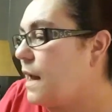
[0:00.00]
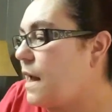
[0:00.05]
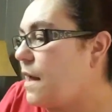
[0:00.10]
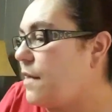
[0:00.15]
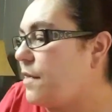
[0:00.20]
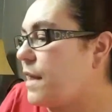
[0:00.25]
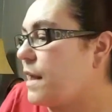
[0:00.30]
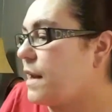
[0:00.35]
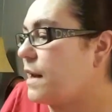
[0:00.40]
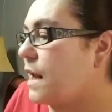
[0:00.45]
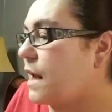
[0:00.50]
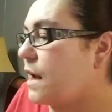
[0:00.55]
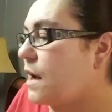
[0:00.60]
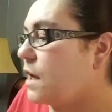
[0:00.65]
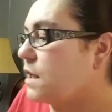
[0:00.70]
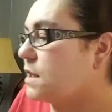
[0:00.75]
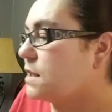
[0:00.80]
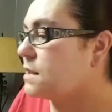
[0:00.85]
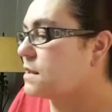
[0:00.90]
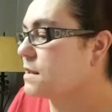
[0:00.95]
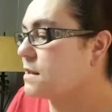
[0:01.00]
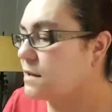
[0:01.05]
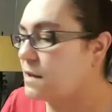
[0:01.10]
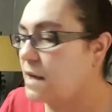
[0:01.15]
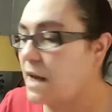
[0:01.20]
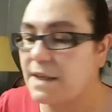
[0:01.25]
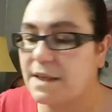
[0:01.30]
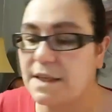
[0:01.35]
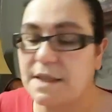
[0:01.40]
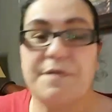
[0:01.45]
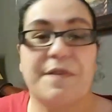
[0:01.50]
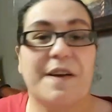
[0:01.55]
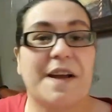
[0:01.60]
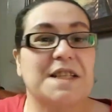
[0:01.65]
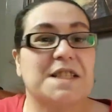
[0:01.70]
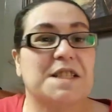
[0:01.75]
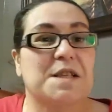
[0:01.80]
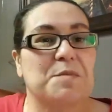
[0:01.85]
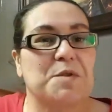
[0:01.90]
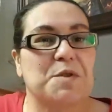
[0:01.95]
And then I got, I did
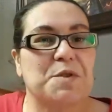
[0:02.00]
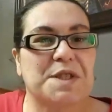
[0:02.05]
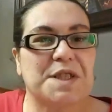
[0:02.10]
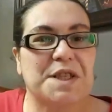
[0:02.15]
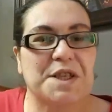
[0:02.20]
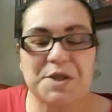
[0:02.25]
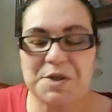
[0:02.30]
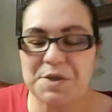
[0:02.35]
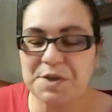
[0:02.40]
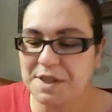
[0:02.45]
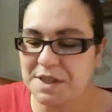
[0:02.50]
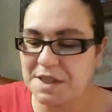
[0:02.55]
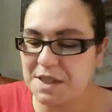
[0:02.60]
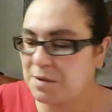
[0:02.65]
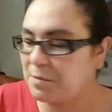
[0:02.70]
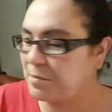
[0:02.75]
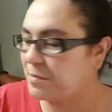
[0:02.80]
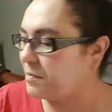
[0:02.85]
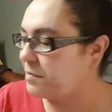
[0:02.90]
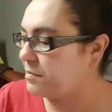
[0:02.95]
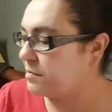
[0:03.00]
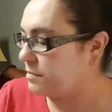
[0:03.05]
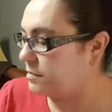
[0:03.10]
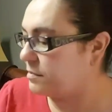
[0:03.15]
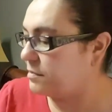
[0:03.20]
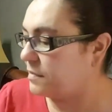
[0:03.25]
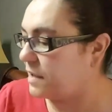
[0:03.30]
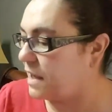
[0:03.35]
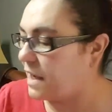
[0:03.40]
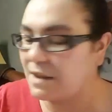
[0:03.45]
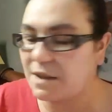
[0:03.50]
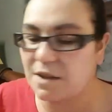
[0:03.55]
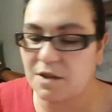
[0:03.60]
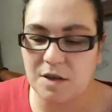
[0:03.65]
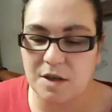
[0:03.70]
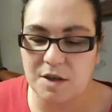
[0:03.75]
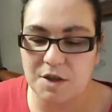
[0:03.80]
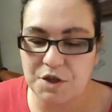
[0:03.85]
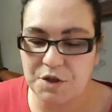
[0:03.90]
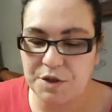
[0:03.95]
find some new stickers to at the
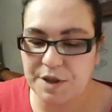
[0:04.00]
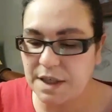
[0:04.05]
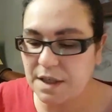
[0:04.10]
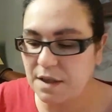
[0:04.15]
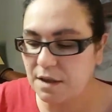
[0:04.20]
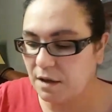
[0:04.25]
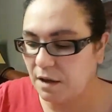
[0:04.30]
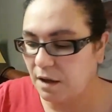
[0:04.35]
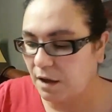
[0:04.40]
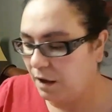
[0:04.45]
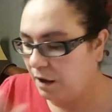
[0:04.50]
Dollar Tree.